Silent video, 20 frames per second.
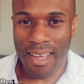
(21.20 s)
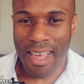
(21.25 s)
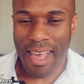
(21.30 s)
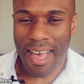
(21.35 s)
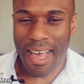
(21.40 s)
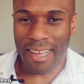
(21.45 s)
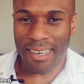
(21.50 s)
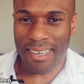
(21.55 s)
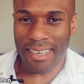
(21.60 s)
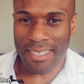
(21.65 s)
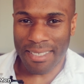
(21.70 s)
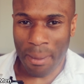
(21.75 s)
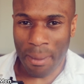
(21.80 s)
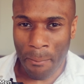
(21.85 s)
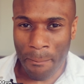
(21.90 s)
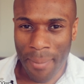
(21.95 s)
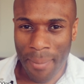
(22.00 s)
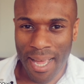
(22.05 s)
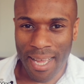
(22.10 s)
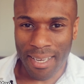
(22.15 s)
and there's a
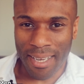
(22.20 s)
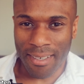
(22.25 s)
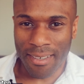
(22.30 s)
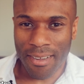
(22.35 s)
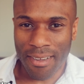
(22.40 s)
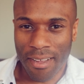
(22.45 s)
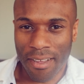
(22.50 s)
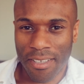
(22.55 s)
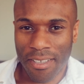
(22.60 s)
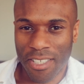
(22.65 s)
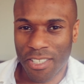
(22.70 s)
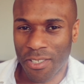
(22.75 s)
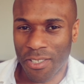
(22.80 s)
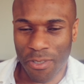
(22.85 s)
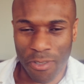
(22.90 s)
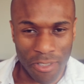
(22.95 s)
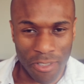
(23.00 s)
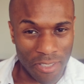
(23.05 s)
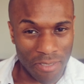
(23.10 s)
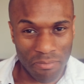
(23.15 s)
man
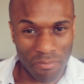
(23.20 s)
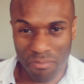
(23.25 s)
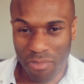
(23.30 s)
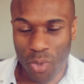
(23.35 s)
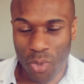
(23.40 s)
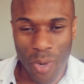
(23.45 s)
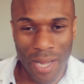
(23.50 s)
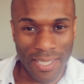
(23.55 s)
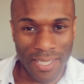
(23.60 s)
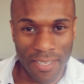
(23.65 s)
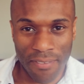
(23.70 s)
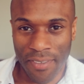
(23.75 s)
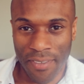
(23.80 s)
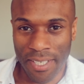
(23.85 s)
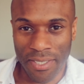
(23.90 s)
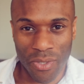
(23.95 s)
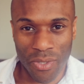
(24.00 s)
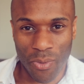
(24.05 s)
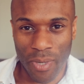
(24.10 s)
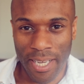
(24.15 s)
stood 20
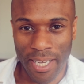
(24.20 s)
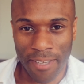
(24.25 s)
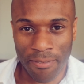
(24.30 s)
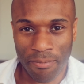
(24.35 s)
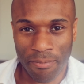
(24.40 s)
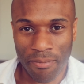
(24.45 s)
feet away